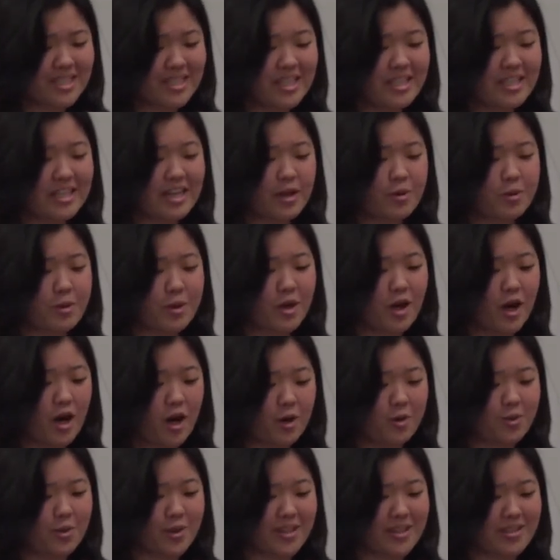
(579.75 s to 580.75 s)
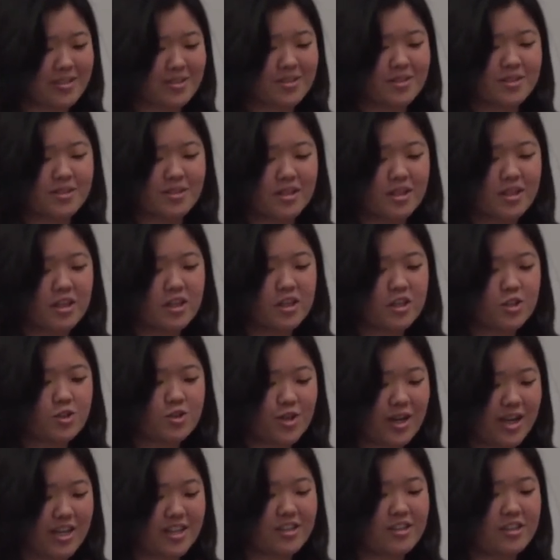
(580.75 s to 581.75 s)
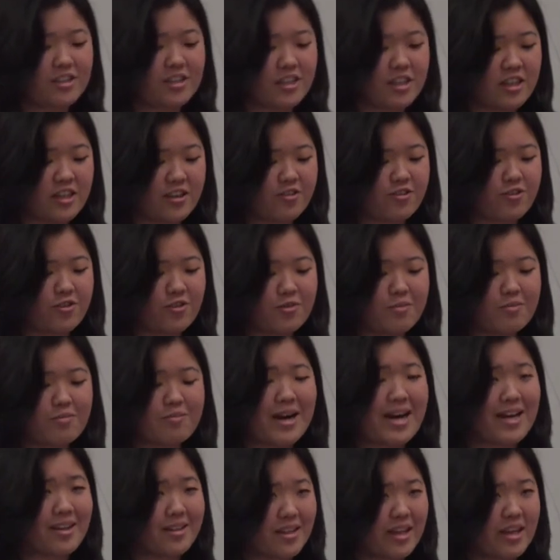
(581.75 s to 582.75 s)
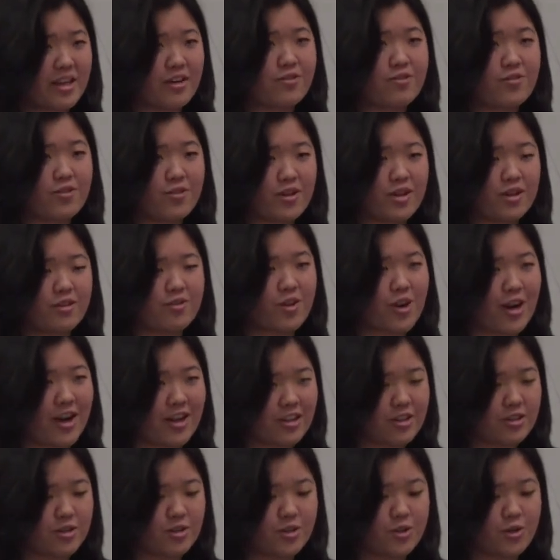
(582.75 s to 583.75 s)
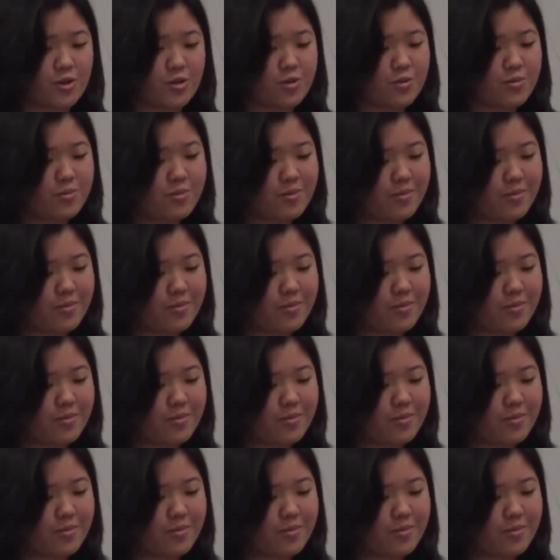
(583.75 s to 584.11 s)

And I will always try to live my life of gratitude.